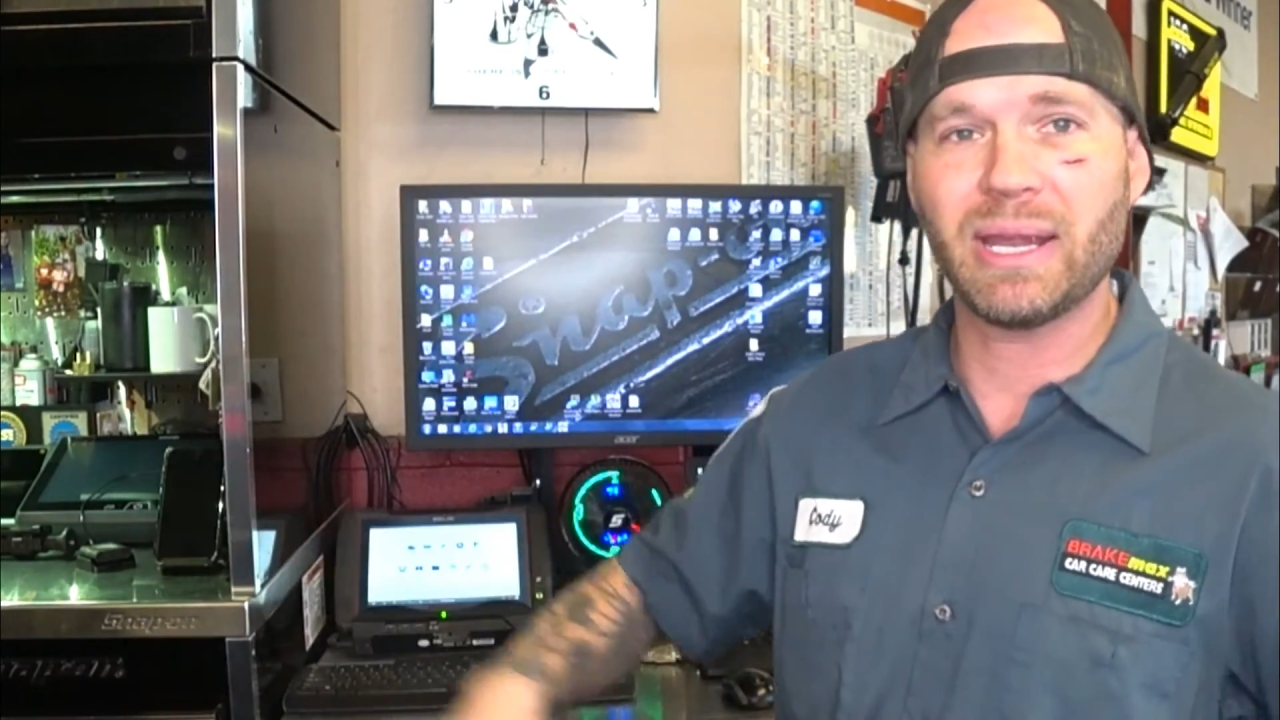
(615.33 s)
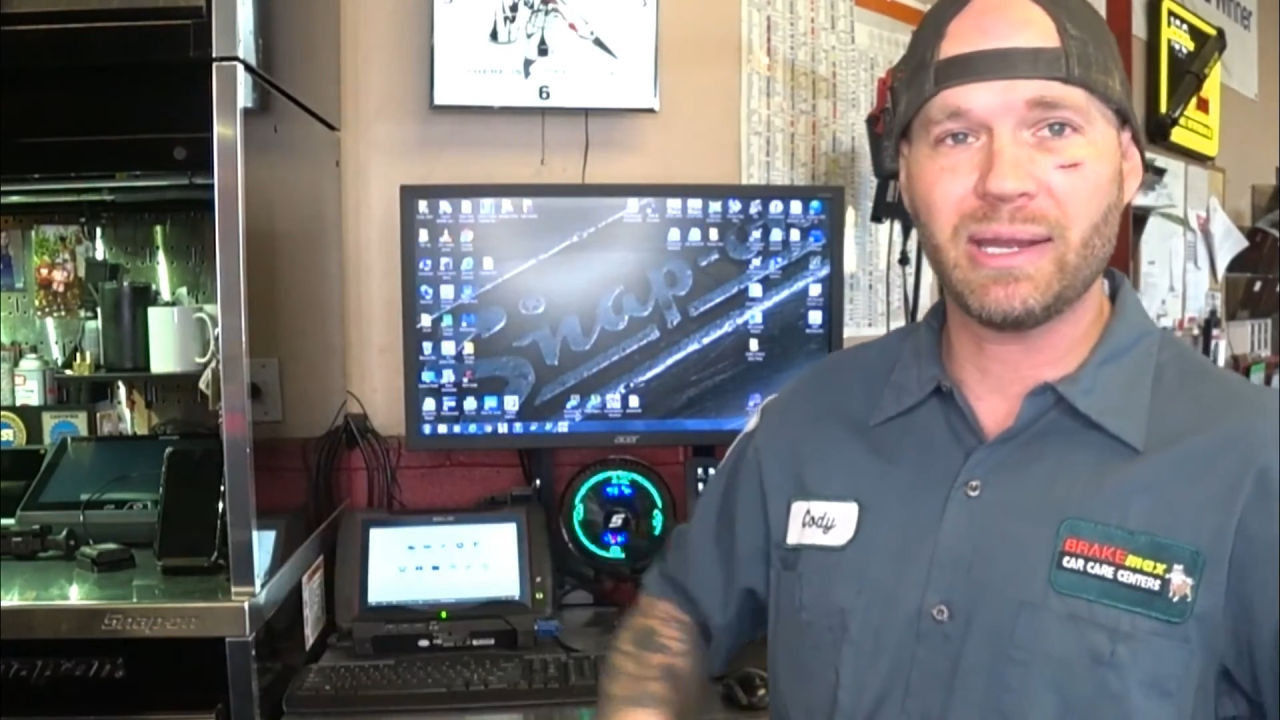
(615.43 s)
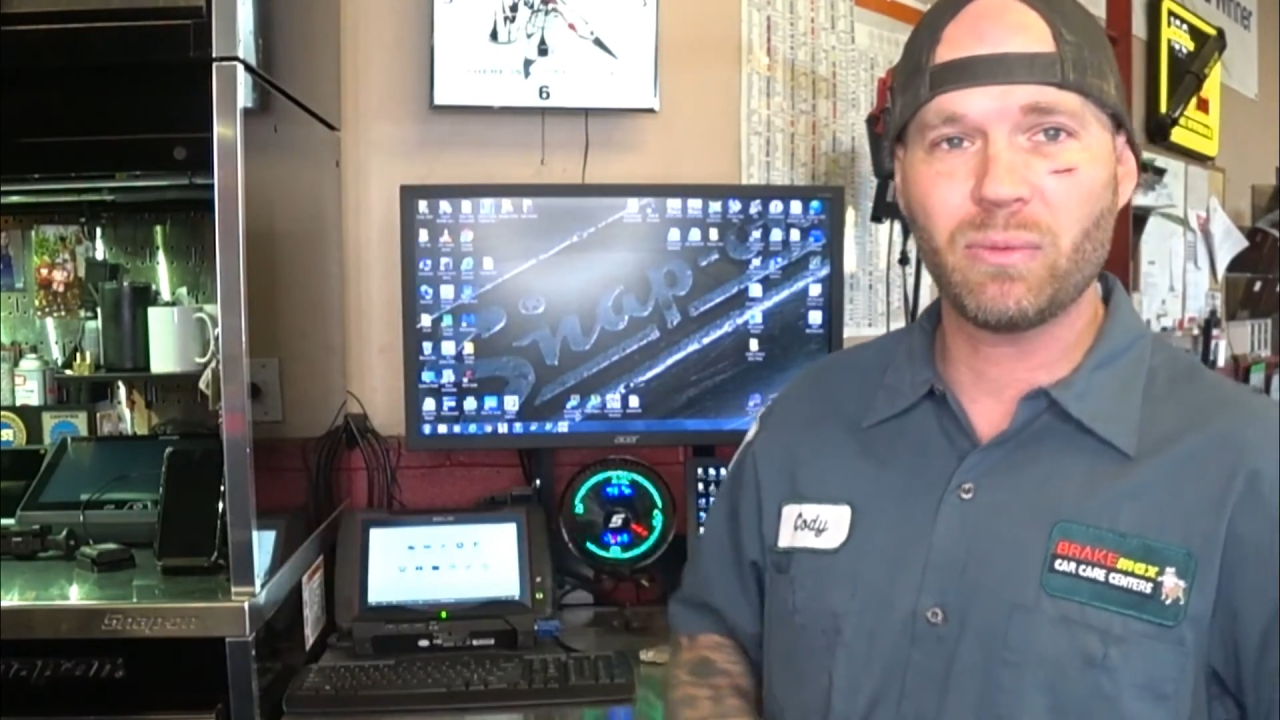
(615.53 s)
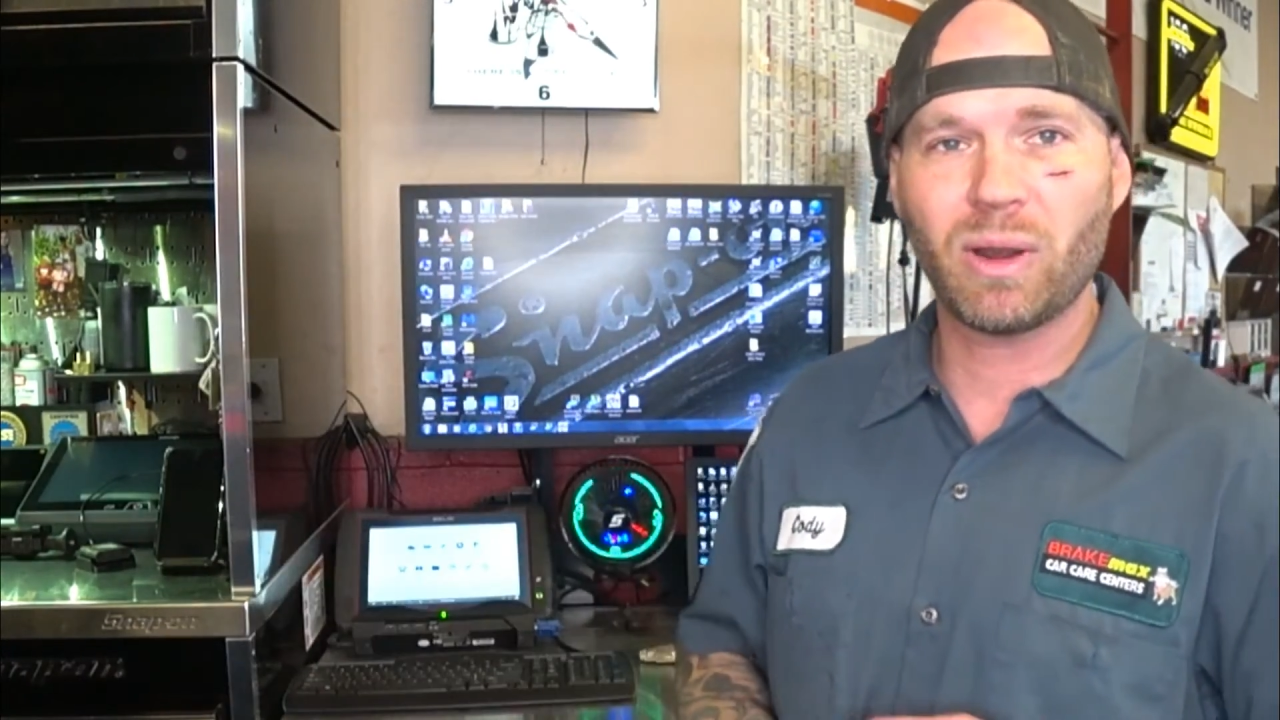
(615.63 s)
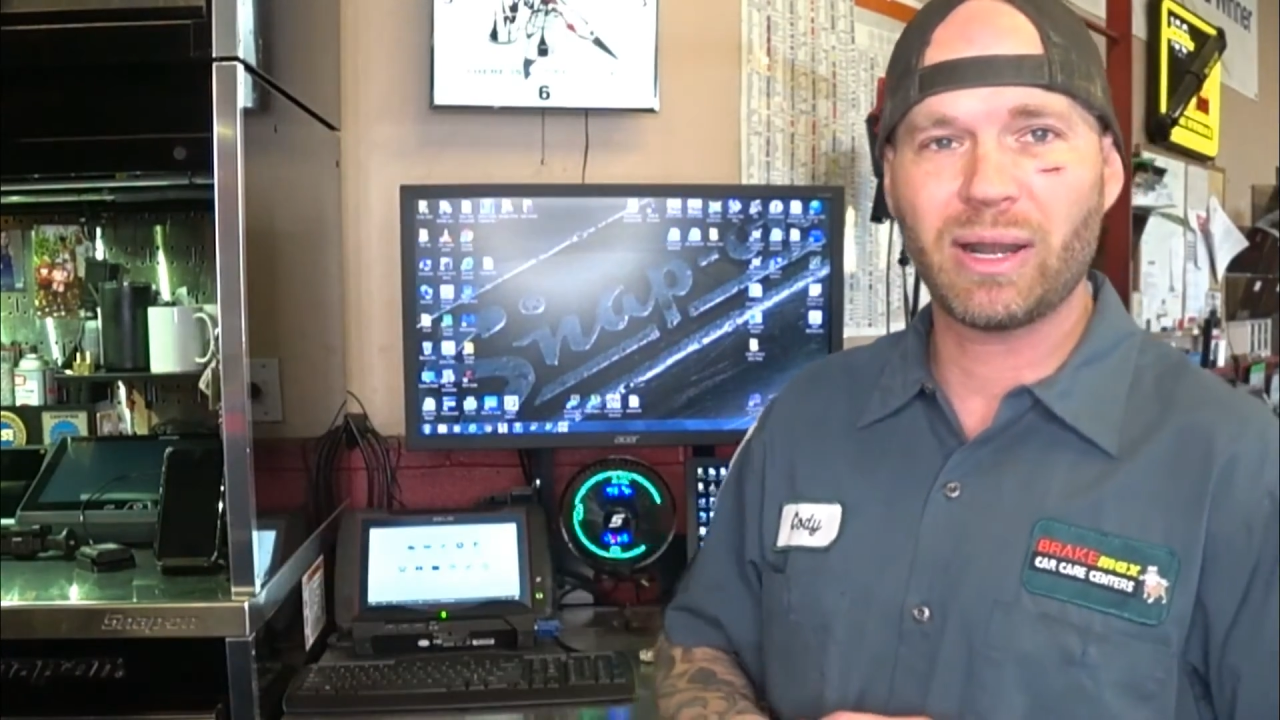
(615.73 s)

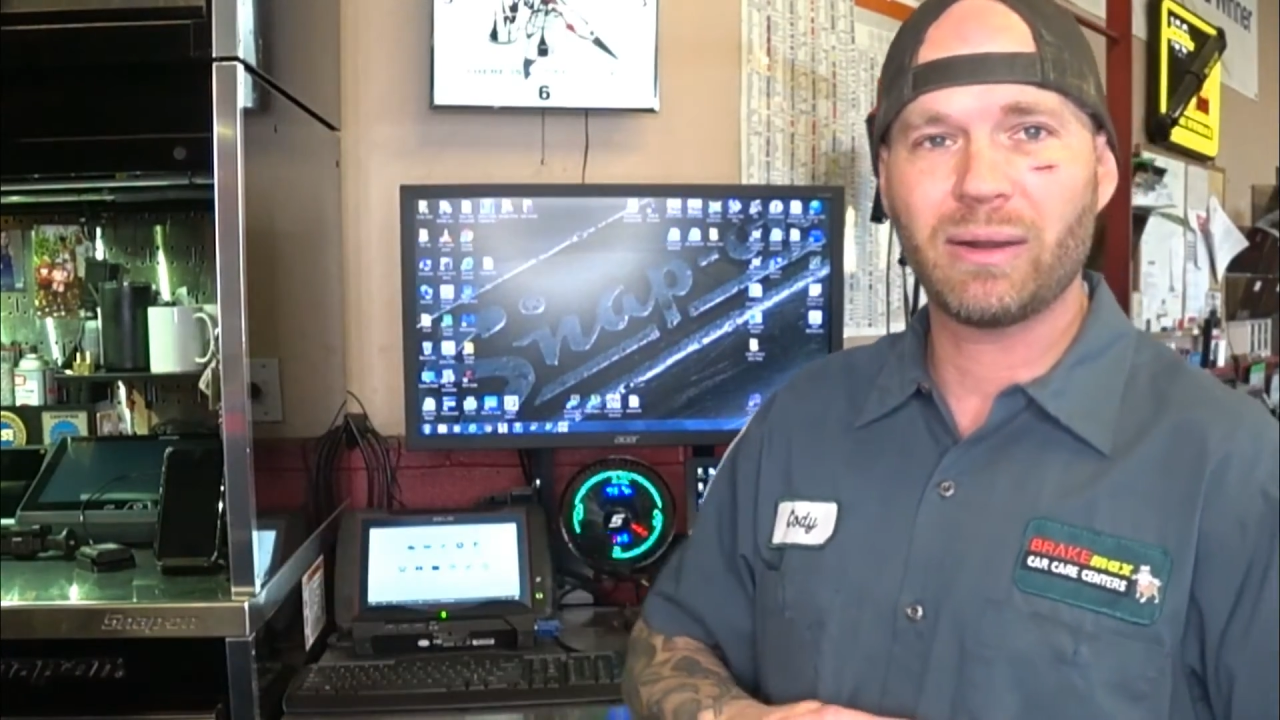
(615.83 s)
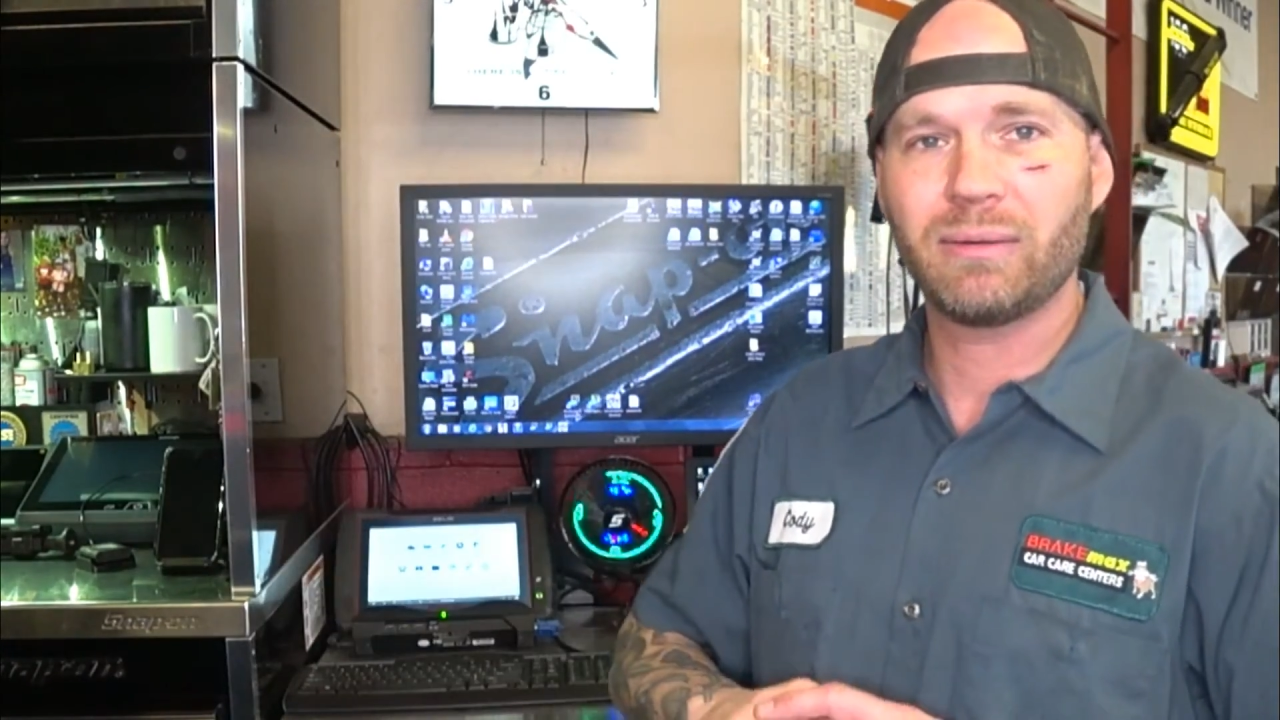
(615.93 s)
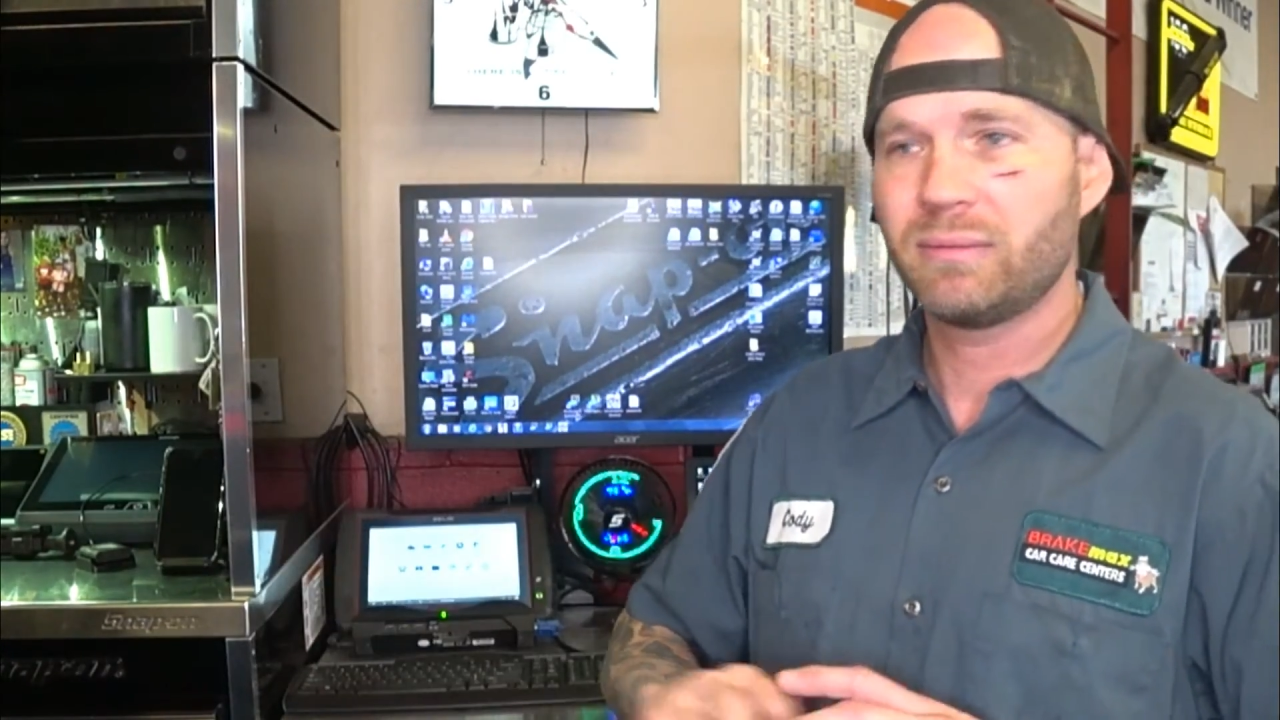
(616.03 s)
anywhere